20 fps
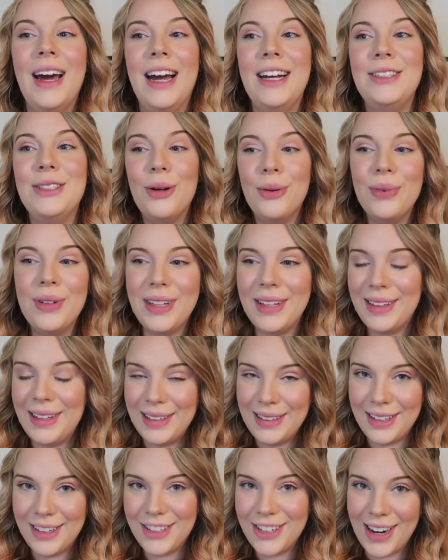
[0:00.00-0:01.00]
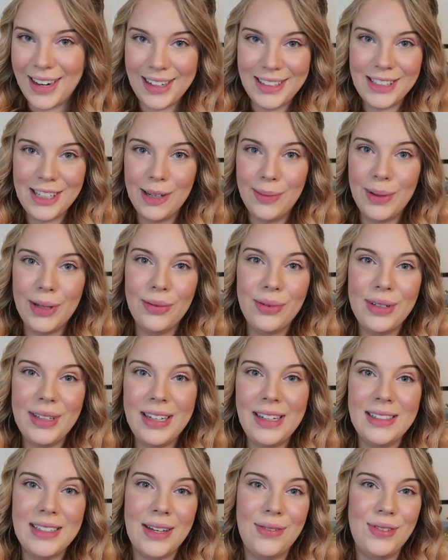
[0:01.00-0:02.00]
I don't really think the shiny is going to be
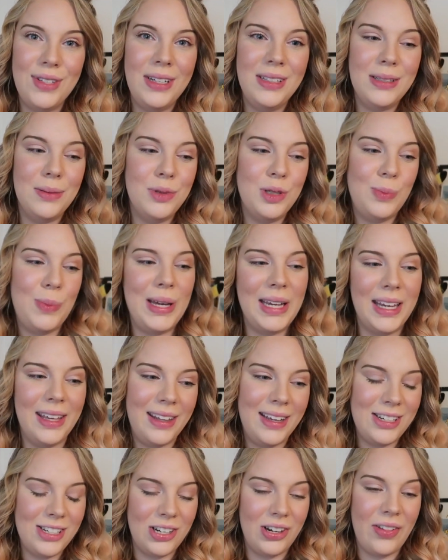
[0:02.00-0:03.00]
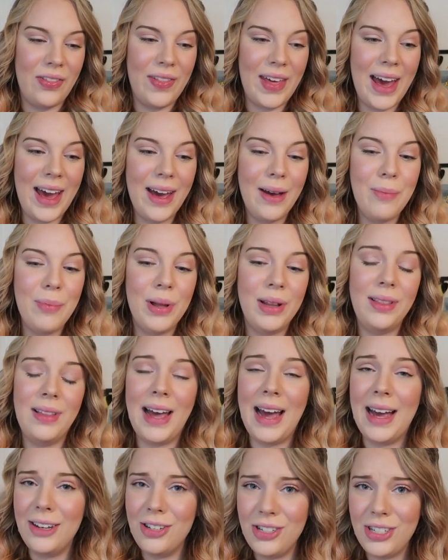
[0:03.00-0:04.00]
released. I've seen some speculation on that, but
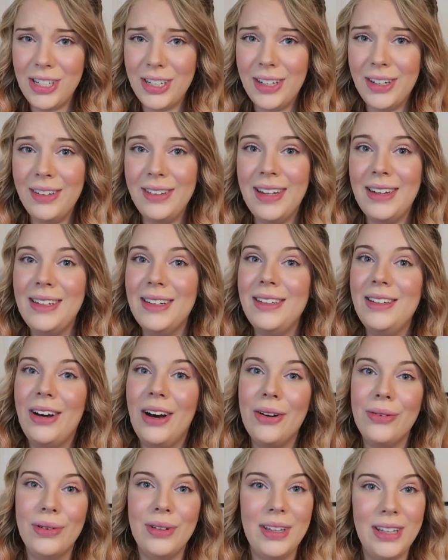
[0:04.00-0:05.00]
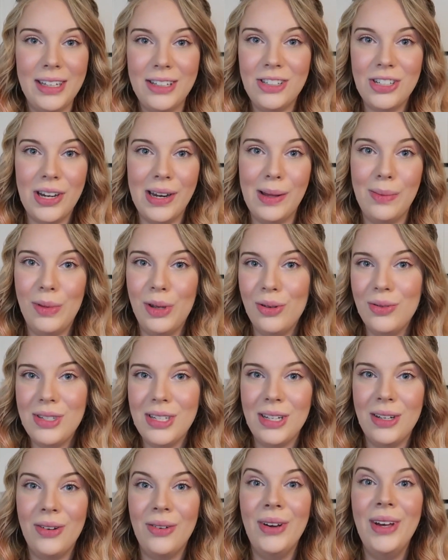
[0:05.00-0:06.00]
last year they did not release shiny
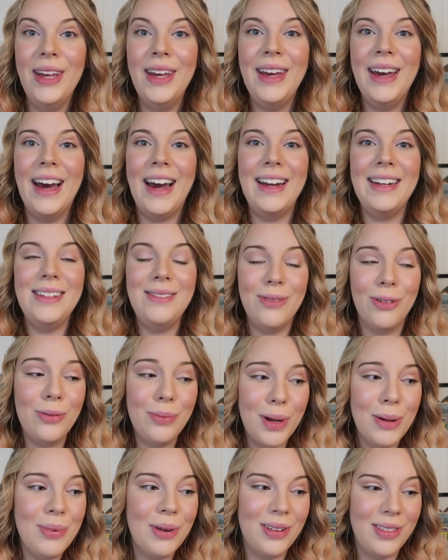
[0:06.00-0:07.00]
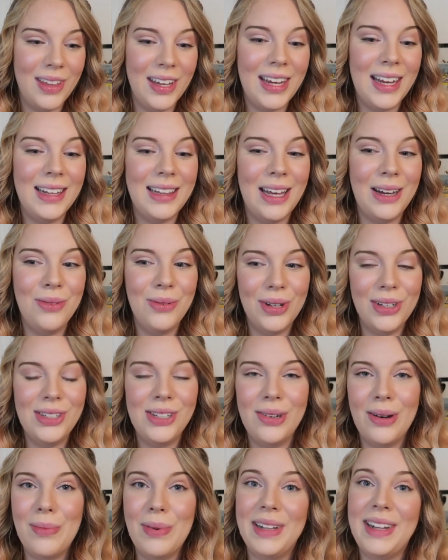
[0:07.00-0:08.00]
Mewtwo. I remember thinking they would
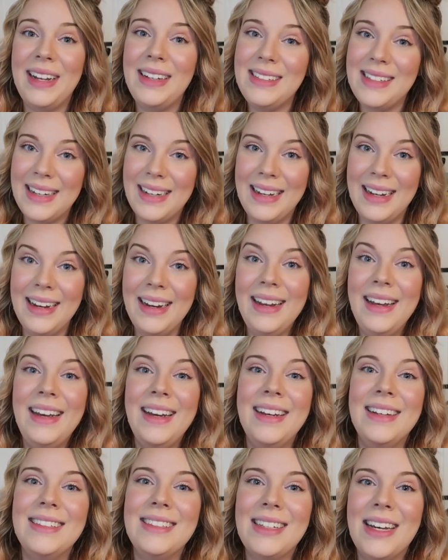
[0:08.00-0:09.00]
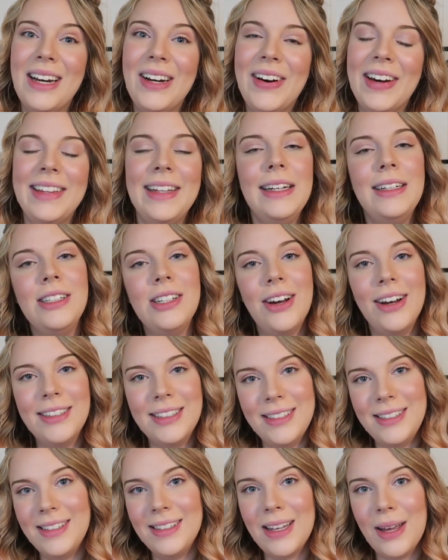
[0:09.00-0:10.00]
do it, but they didn't. So I think
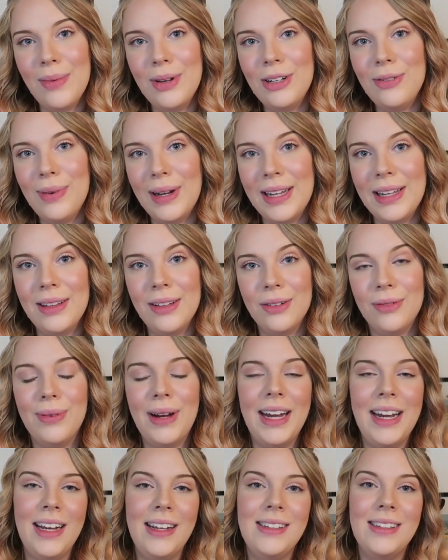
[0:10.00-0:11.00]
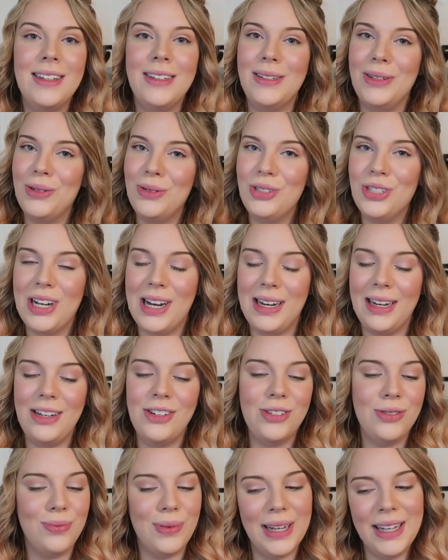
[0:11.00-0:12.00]
Deoxys is coming to regular raids. No shiny,
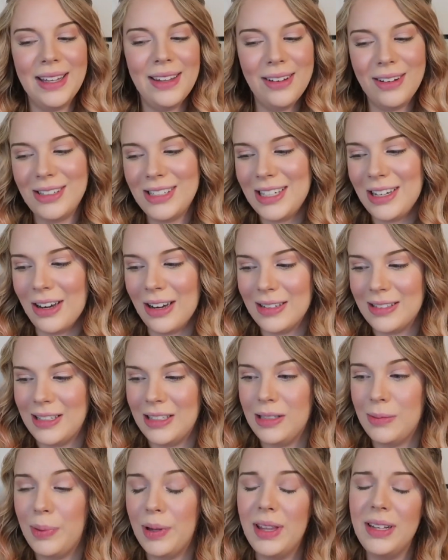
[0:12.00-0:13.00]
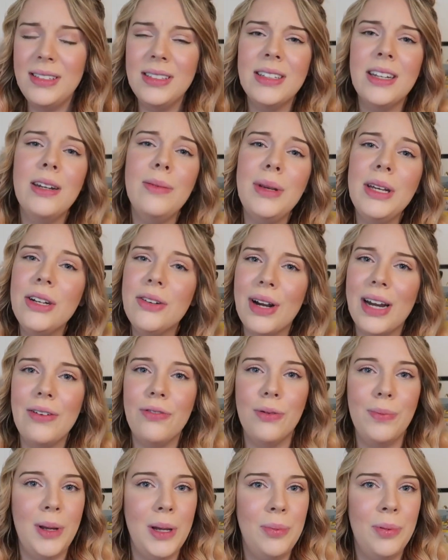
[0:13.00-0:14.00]
just regular Deoxys. But this is going to be
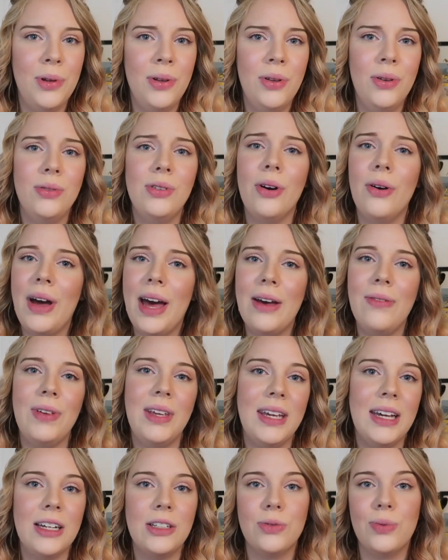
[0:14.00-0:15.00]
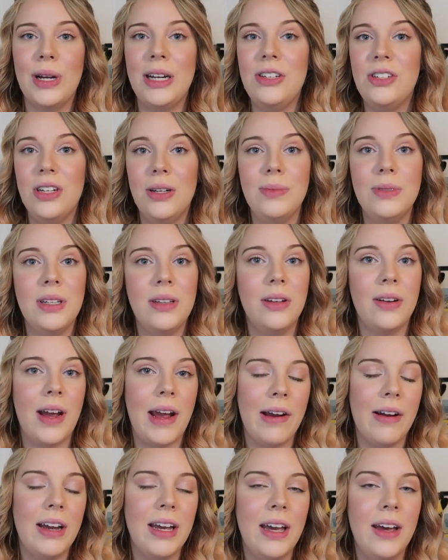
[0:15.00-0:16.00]
great for people who don't have E X raid gems in
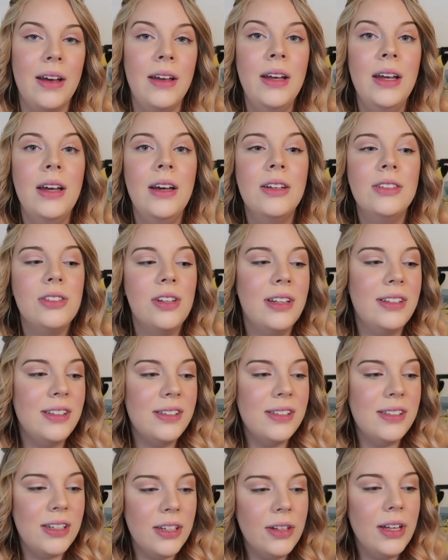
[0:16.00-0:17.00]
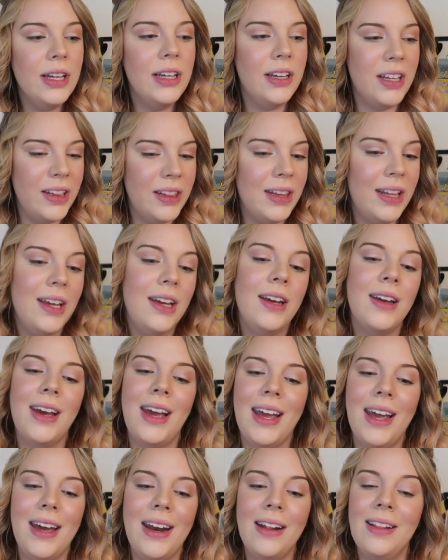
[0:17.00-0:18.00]
their area. So this is still a good
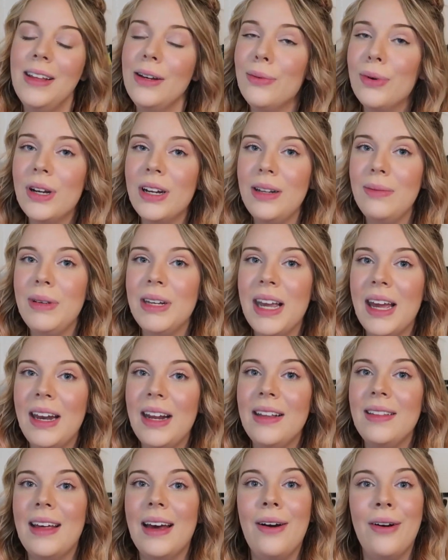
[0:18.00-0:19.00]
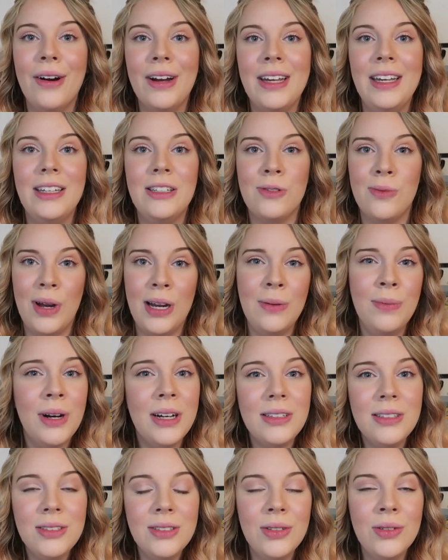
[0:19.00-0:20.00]
thing, and I think we're going to be getting that Arceus raid
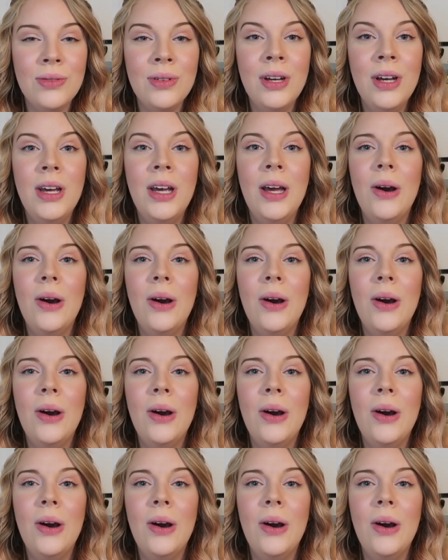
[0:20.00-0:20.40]
boss soon,